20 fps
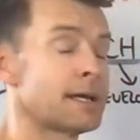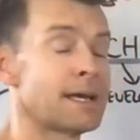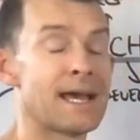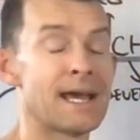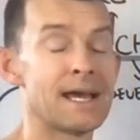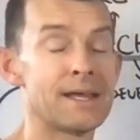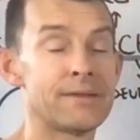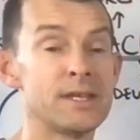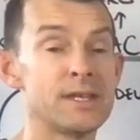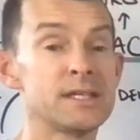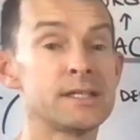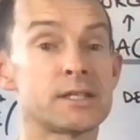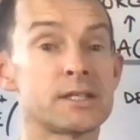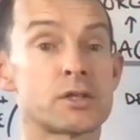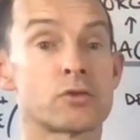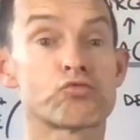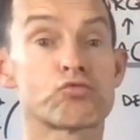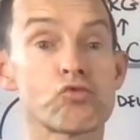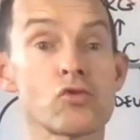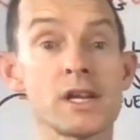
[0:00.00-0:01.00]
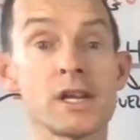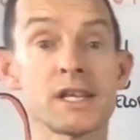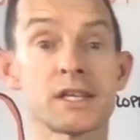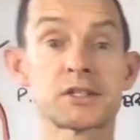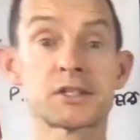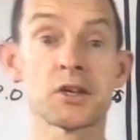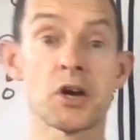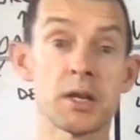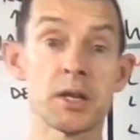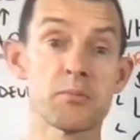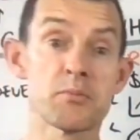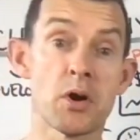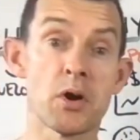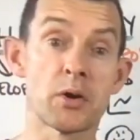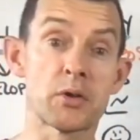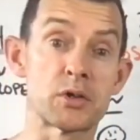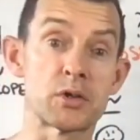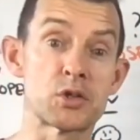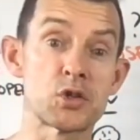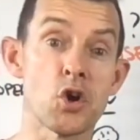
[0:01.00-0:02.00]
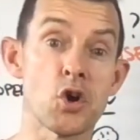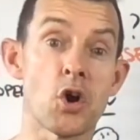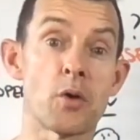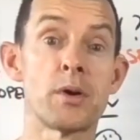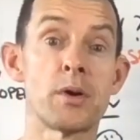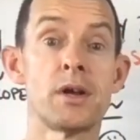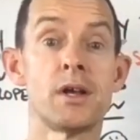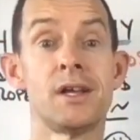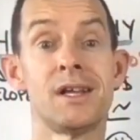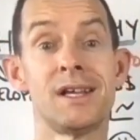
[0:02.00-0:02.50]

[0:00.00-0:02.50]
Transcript: And this is the really exciting part of the job.